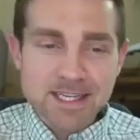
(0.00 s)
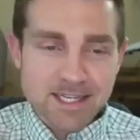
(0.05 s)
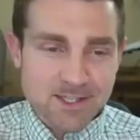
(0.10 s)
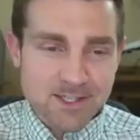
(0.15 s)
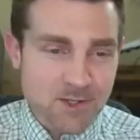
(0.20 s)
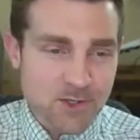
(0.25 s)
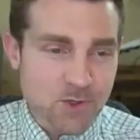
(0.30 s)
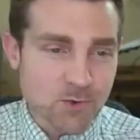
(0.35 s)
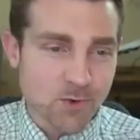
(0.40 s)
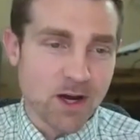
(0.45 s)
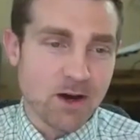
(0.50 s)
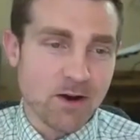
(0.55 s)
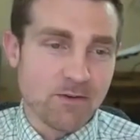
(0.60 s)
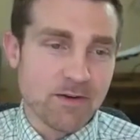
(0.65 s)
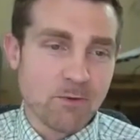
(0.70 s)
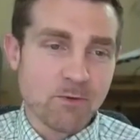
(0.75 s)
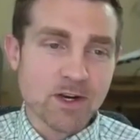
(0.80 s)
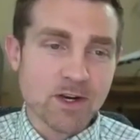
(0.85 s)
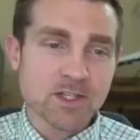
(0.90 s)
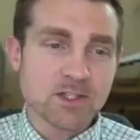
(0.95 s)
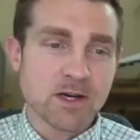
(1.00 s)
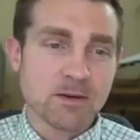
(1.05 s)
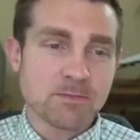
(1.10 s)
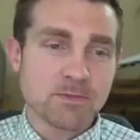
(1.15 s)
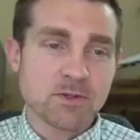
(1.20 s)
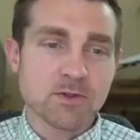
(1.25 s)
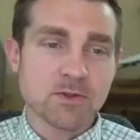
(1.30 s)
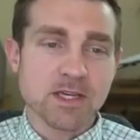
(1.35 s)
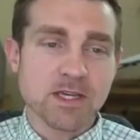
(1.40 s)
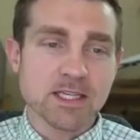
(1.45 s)
six to twelve. I want to
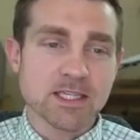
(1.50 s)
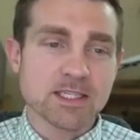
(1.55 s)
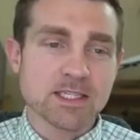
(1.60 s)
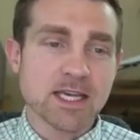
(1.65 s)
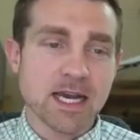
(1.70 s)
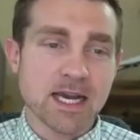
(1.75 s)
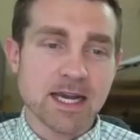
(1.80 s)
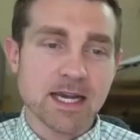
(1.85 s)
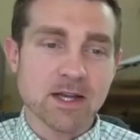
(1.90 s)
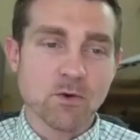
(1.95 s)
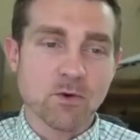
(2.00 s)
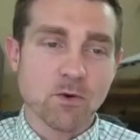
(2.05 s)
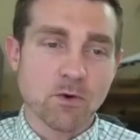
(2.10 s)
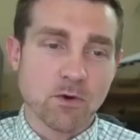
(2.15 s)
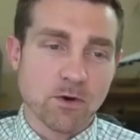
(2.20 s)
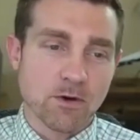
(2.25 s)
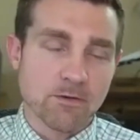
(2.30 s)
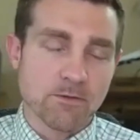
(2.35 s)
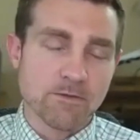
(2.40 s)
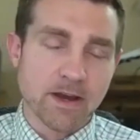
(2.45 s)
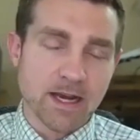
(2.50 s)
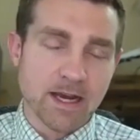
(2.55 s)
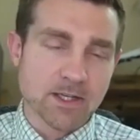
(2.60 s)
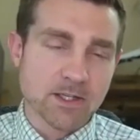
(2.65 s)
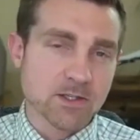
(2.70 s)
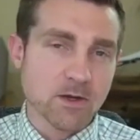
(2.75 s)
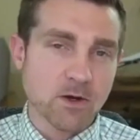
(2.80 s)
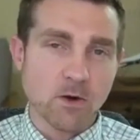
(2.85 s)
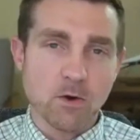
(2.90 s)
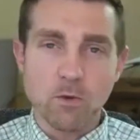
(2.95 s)
jump to the second order
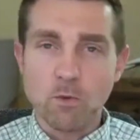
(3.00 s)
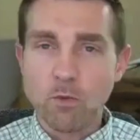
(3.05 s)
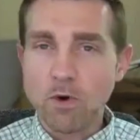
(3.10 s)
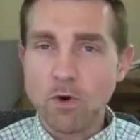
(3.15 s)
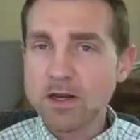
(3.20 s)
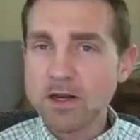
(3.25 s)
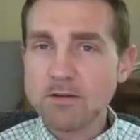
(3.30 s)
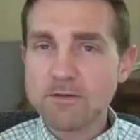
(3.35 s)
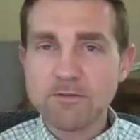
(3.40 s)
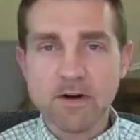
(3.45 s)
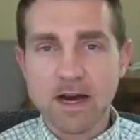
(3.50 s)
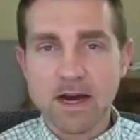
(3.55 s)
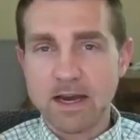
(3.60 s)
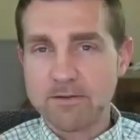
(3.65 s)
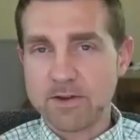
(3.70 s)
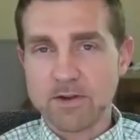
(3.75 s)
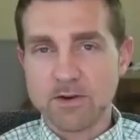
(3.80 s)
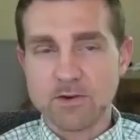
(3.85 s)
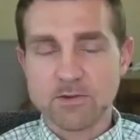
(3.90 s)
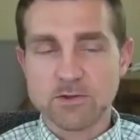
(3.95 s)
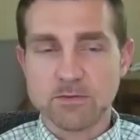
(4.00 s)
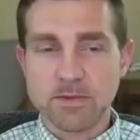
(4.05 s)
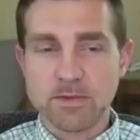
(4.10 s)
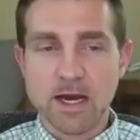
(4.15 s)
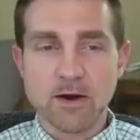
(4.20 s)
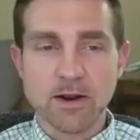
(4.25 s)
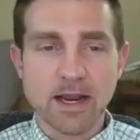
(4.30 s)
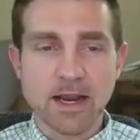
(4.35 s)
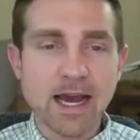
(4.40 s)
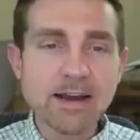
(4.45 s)
effects. So one to five years from
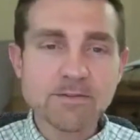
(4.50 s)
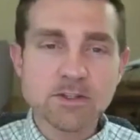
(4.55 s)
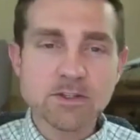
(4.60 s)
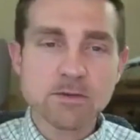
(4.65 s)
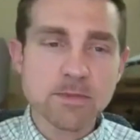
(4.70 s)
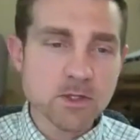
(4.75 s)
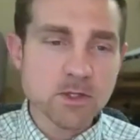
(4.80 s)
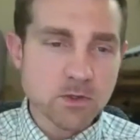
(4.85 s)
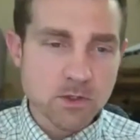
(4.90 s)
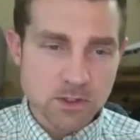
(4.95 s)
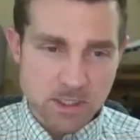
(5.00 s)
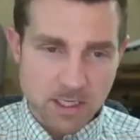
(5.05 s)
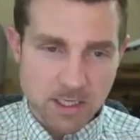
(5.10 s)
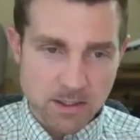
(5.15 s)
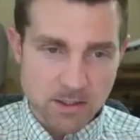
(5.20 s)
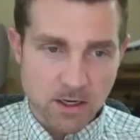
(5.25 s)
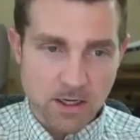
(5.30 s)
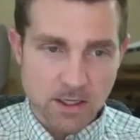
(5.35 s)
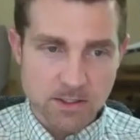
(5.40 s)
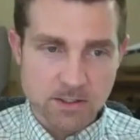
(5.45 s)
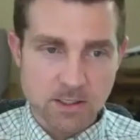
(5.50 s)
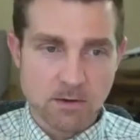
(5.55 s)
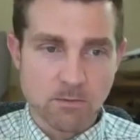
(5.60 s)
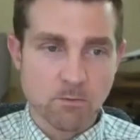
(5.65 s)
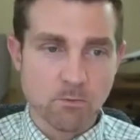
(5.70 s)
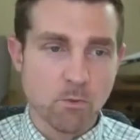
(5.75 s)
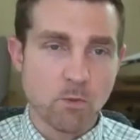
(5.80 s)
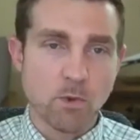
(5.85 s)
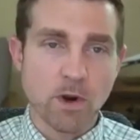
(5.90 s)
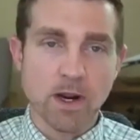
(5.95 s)
now, and I have some interesting thoughts
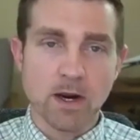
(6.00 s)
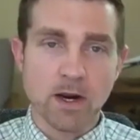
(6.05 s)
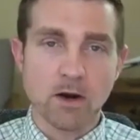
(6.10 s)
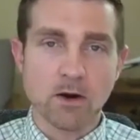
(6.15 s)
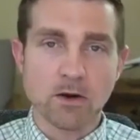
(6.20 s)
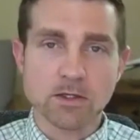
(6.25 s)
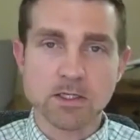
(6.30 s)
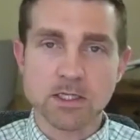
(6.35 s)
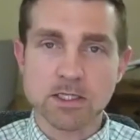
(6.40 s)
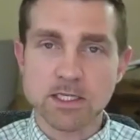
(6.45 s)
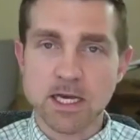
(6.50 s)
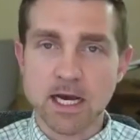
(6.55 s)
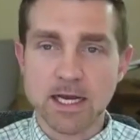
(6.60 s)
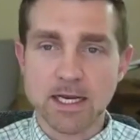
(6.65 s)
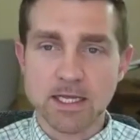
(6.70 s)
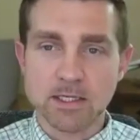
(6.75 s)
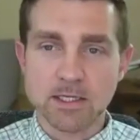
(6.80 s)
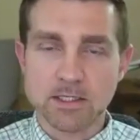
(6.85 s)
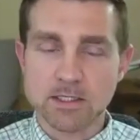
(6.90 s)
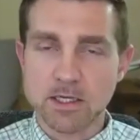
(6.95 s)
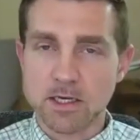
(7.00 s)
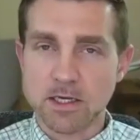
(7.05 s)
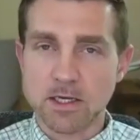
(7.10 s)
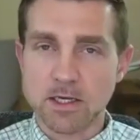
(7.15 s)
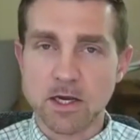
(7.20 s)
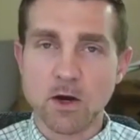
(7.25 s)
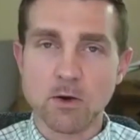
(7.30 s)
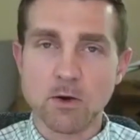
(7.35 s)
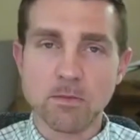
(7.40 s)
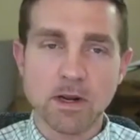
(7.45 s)
on where society is going to
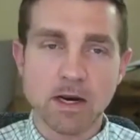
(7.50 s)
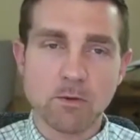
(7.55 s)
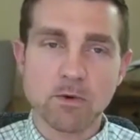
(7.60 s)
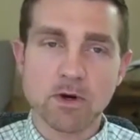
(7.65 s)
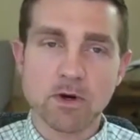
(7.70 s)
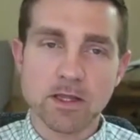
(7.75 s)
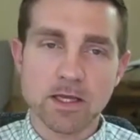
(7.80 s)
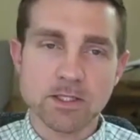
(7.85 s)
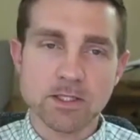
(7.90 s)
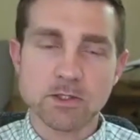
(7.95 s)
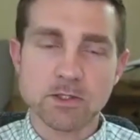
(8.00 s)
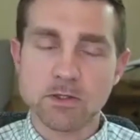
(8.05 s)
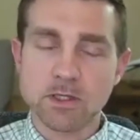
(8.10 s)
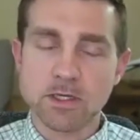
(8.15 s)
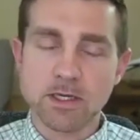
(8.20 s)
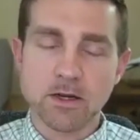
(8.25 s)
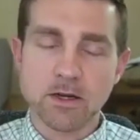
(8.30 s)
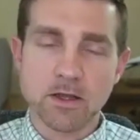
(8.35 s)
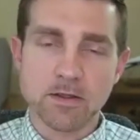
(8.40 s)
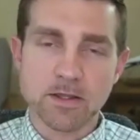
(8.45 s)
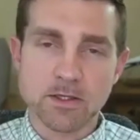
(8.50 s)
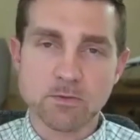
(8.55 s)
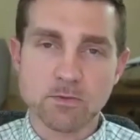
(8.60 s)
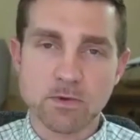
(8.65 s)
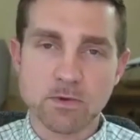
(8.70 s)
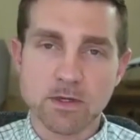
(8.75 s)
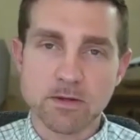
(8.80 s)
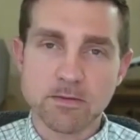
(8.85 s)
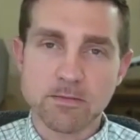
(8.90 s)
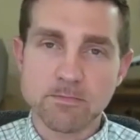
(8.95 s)
go, but I want to let you lead on this
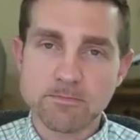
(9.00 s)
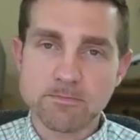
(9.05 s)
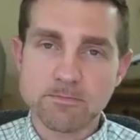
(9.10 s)
one.